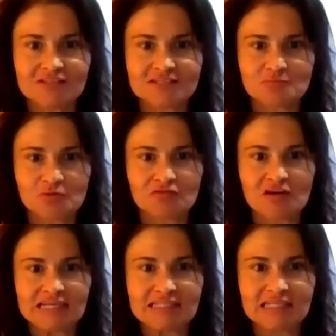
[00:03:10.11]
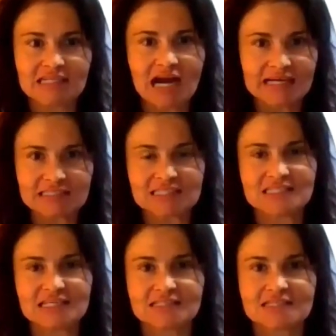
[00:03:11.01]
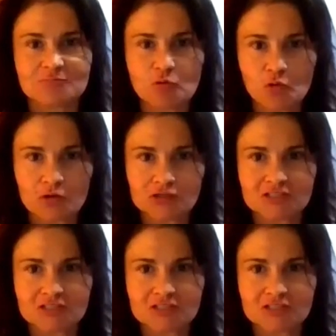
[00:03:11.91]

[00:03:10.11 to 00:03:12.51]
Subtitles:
is providing guidance and support